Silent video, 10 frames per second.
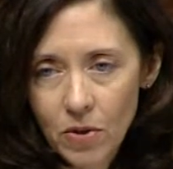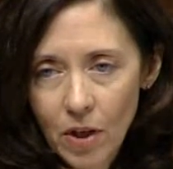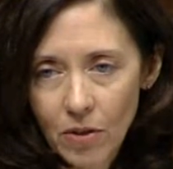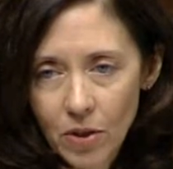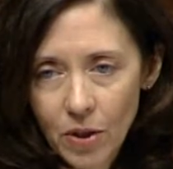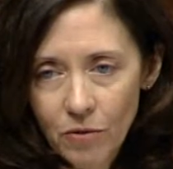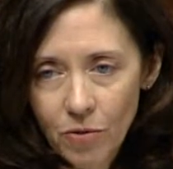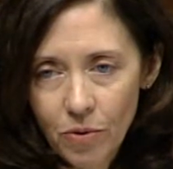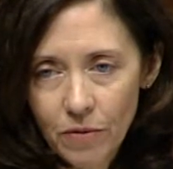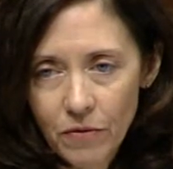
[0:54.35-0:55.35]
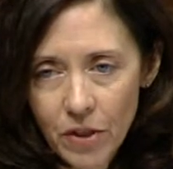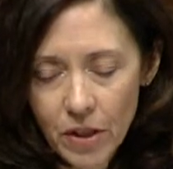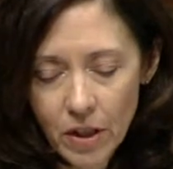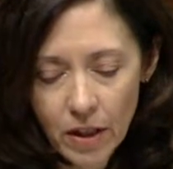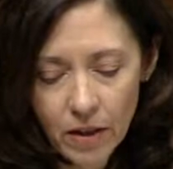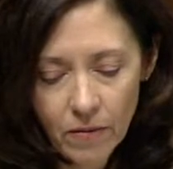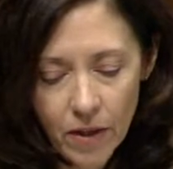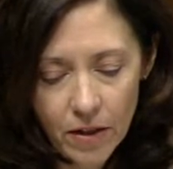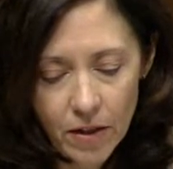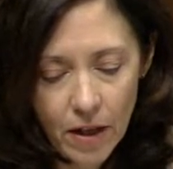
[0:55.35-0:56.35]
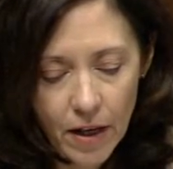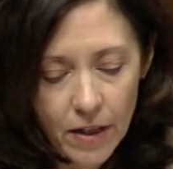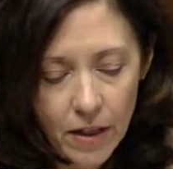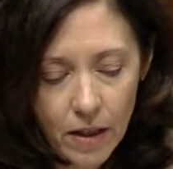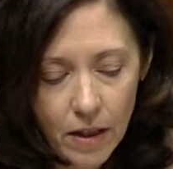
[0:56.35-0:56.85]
Secretary, for visiting that site.